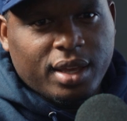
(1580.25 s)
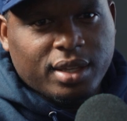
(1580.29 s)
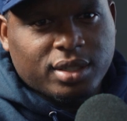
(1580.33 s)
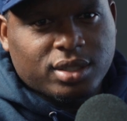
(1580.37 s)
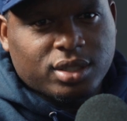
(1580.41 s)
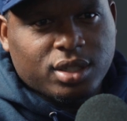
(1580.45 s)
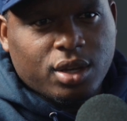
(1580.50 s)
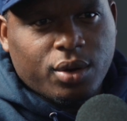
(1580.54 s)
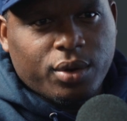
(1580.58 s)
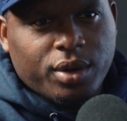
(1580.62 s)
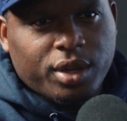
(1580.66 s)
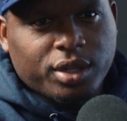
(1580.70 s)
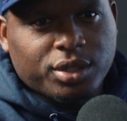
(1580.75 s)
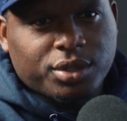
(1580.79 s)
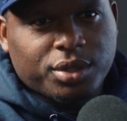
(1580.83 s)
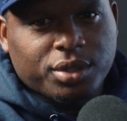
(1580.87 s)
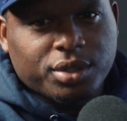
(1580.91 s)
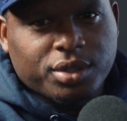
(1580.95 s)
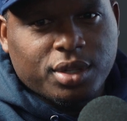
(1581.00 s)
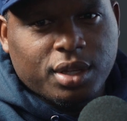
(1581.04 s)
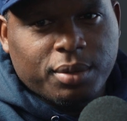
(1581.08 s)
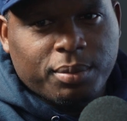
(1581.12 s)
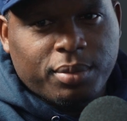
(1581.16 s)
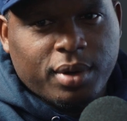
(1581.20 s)
It's so
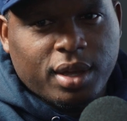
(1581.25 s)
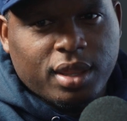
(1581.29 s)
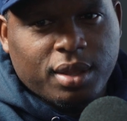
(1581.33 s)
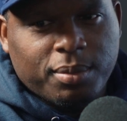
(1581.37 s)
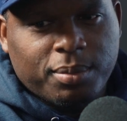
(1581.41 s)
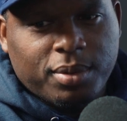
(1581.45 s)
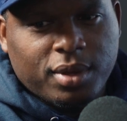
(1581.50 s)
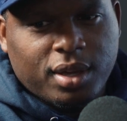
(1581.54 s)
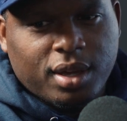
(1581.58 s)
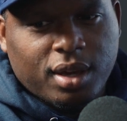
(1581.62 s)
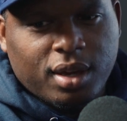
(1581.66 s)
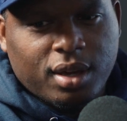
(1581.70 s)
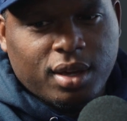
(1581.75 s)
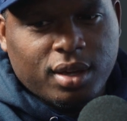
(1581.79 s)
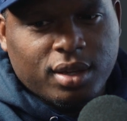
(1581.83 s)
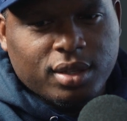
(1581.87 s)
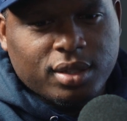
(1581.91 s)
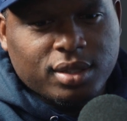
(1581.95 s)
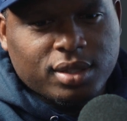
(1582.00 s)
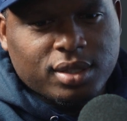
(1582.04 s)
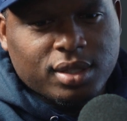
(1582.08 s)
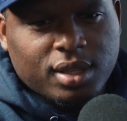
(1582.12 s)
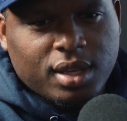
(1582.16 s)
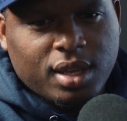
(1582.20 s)
interesting, brother,
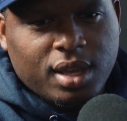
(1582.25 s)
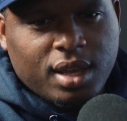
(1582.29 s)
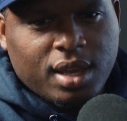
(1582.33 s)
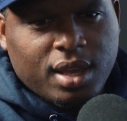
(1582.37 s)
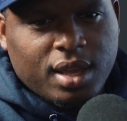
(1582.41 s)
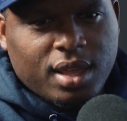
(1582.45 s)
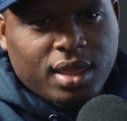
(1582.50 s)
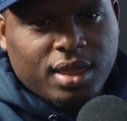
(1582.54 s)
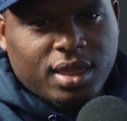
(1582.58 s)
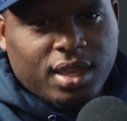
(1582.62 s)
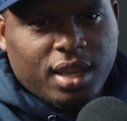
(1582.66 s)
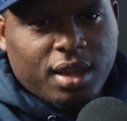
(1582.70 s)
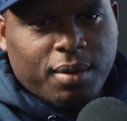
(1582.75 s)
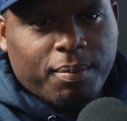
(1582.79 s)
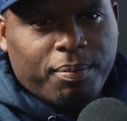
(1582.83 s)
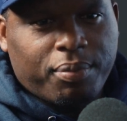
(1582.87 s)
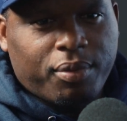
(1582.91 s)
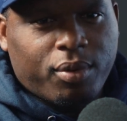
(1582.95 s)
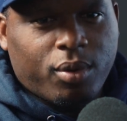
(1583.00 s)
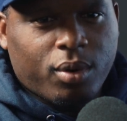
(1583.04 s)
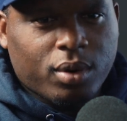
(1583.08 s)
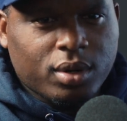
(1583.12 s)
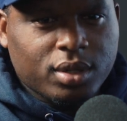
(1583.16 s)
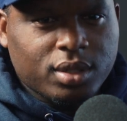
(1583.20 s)
because the
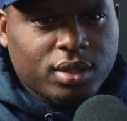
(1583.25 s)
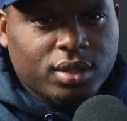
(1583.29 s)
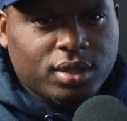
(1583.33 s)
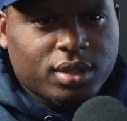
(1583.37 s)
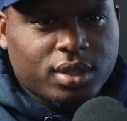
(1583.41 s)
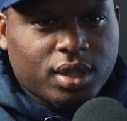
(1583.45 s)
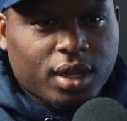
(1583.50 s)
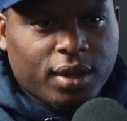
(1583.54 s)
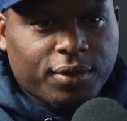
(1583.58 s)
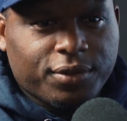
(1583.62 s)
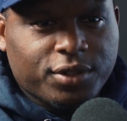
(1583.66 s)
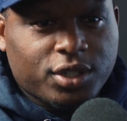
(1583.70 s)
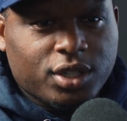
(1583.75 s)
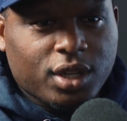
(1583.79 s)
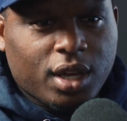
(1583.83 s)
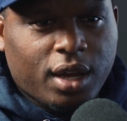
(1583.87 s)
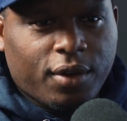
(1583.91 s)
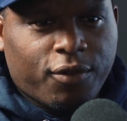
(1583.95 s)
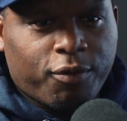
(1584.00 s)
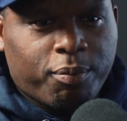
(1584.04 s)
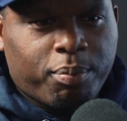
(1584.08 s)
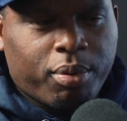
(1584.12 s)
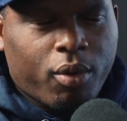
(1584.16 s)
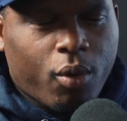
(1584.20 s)
importance
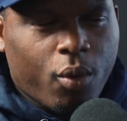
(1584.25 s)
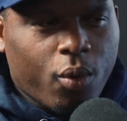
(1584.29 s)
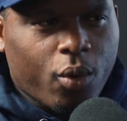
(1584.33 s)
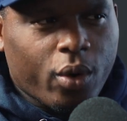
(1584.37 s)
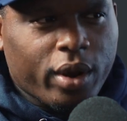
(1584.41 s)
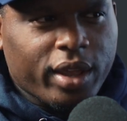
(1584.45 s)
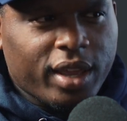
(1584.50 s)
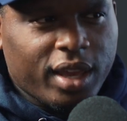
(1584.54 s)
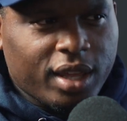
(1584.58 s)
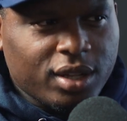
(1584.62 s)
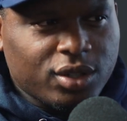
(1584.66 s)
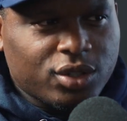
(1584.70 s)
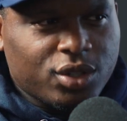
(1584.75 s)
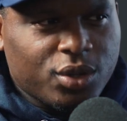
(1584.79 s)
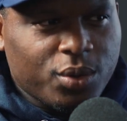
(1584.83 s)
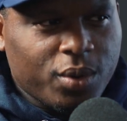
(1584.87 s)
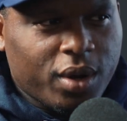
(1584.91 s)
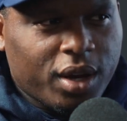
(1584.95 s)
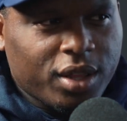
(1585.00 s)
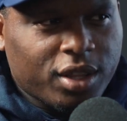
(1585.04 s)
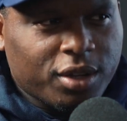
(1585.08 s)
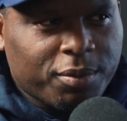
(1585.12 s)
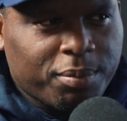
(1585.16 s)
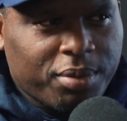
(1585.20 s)
of pouring
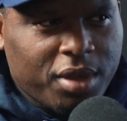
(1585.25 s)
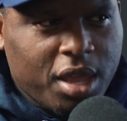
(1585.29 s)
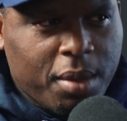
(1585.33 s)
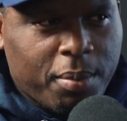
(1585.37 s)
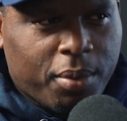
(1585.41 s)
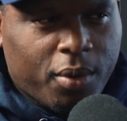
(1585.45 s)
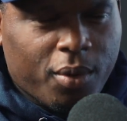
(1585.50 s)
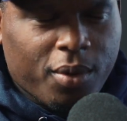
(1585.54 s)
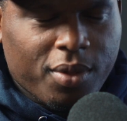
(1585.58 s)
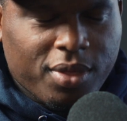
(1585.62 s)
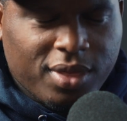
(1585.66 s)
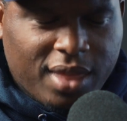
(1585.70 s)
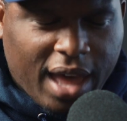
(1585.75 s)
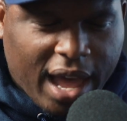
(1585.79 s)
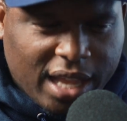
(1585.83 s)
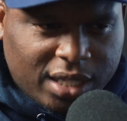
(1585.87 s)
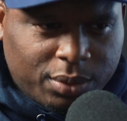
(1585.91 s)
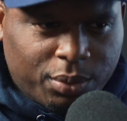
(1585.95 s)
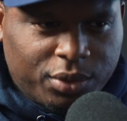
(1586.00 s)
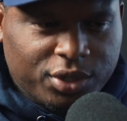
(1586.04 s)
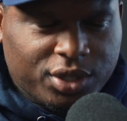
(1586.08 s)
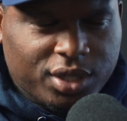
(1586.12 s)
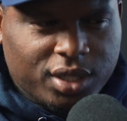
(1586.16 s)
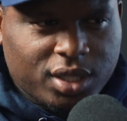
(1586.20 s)
into other people,
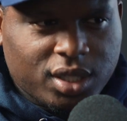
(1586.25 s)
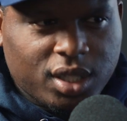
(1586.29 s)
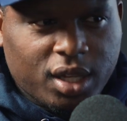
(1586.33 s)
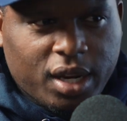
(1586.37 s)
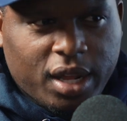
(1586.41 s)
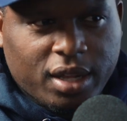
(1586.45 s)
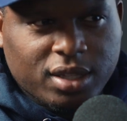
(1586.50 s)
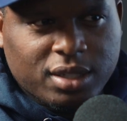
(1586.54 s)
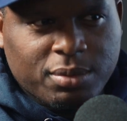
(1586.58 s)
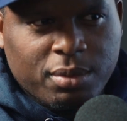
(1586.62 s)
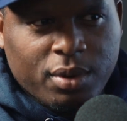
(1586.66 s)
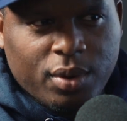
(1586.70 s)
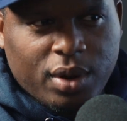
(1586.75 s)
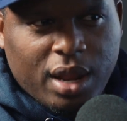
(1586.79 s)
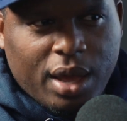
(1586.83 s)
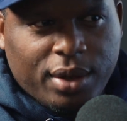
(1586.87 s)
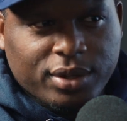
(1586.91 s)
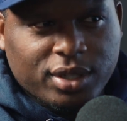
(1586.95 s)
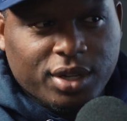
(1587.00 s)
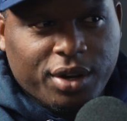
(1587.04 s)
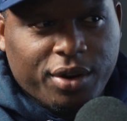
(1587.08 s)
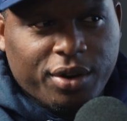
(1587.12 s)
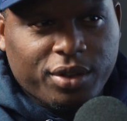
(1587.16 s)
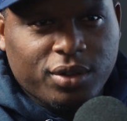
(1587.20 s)
that's what just stood out to me when I
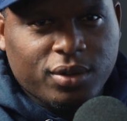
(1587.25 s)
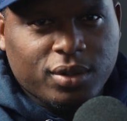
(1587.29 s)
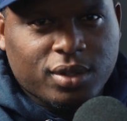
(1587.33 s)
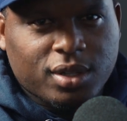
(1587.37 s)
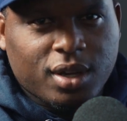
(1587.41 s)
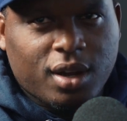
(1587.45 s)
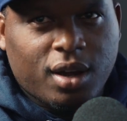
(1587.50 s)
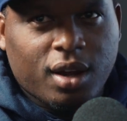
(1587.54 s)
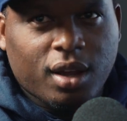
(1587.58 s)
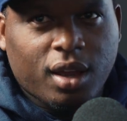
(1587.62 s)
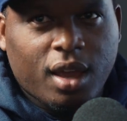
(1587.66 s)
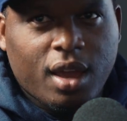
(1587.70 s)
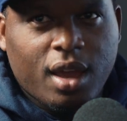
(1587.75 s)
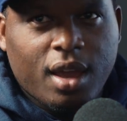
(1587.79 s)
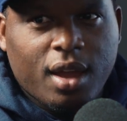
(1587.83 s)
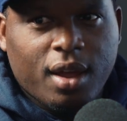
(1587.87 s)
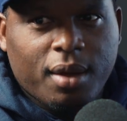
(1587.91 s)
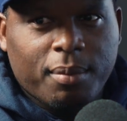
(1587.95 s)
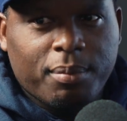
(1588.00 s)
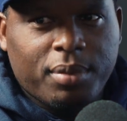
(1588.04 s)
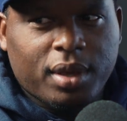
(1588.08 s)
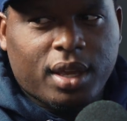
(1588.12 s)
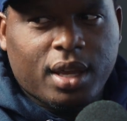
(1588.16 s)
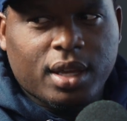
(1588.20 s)
was hearing you talk.
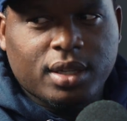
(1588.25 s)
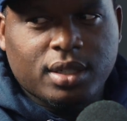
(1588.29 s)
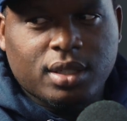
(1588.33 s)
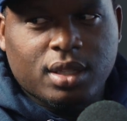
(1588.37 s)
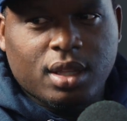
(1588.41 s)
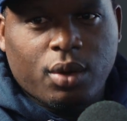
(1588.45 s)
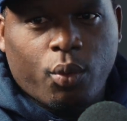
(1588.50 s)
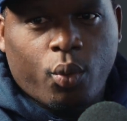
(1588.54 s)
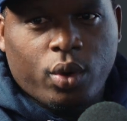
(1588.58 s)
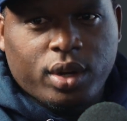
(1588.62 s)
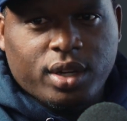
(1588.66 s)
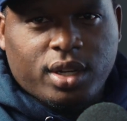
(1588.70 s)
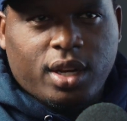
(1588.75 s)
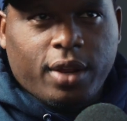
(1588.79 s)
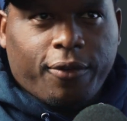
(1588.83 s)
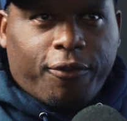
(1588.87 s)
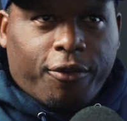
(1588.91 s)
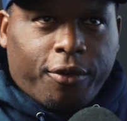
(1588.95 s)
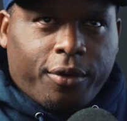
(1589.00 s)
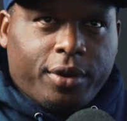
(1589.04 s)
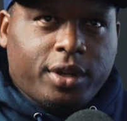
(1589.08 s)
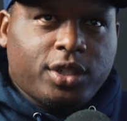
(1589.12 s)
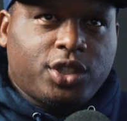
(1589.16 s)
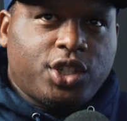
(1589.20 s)
Because what
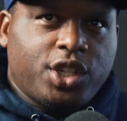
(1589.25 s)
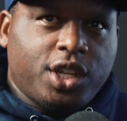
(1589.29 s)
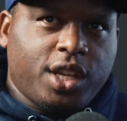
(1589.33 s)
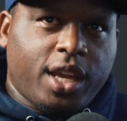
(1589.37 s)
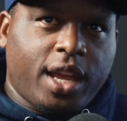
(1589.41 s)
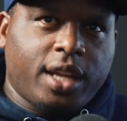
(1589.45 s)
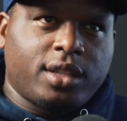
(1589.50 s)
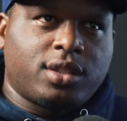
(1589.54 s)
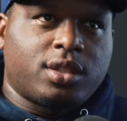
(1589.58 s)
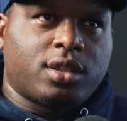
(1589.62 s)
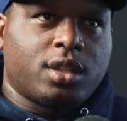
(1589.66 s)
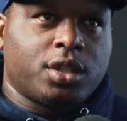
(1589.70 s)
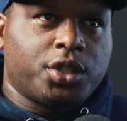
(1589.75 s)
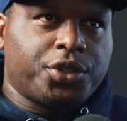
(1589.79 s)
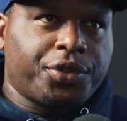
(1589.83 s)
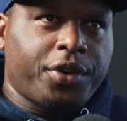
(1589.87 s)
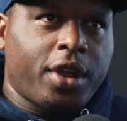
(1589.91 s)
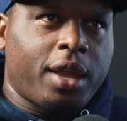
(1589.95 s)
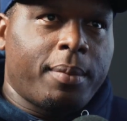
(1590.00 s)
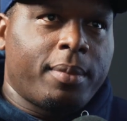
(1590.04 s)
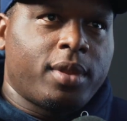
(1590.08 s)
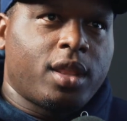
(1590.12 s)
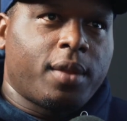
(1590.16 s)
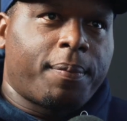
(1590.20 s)
differentiates the
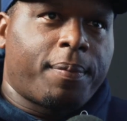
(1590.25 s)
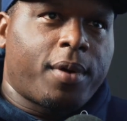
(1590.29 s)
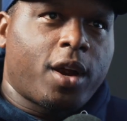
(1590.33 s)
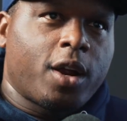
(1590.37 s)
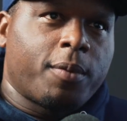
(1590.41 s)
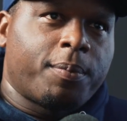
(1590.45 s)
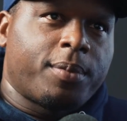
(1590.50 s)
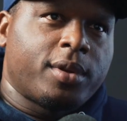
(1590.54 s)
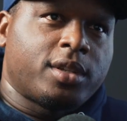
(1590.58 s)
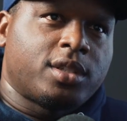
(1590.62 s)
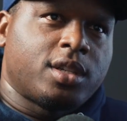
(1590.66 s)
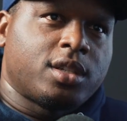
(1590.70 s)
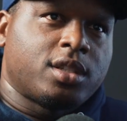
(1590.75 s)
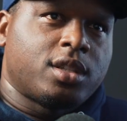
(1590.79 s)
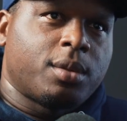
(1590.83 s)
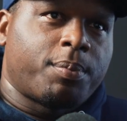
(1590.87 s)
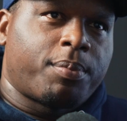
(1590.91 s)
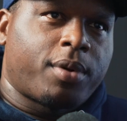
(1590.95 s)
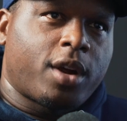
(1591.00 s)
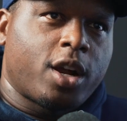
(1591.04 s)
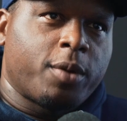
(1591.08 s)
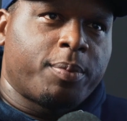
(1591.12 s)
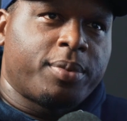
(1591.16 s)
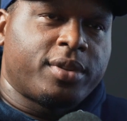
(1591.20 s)
dream and the purpose
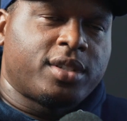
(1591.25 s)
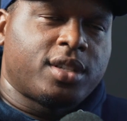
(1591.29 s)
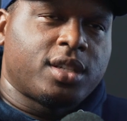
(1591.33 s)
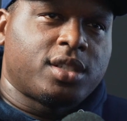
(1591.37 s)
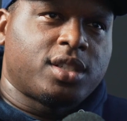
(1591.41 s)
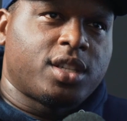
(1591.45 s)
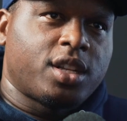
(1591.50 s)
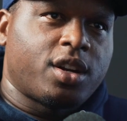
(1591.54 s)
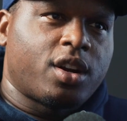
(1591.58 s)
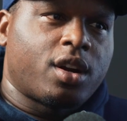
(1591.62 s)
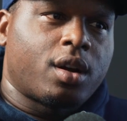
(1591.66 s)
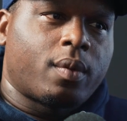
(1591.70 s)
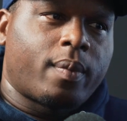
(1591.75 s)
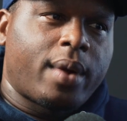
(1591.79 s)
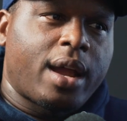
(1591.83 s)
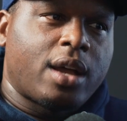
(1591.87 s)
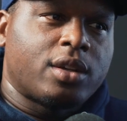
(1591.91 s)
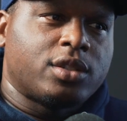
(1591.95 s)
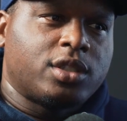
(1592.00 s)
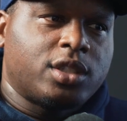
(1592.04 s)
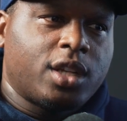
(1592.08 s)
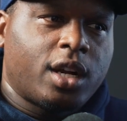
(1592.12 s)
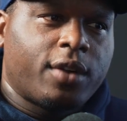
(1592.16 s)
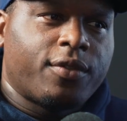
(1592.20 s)
is centered
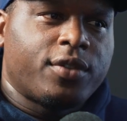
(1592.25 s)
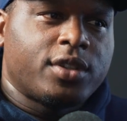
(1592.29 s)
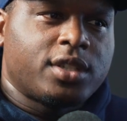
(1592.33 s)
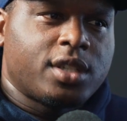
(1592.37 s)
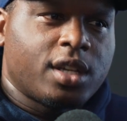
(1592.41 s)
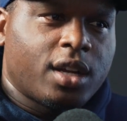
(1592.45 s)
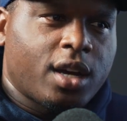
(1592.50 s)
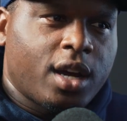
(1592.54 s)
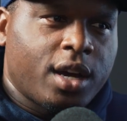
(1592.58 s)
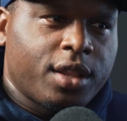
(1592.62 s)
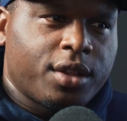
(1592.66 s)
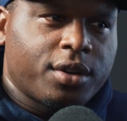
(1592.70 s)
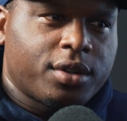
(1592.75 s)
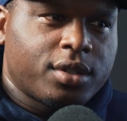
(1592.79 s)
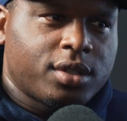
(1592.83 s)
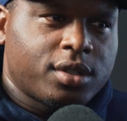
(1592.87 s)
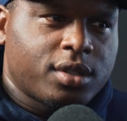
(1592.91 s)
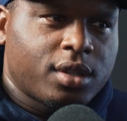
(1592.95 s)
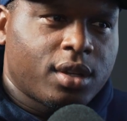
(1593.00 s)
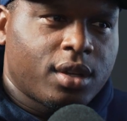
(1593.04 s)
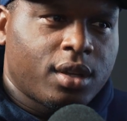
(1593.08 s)
around servicing others.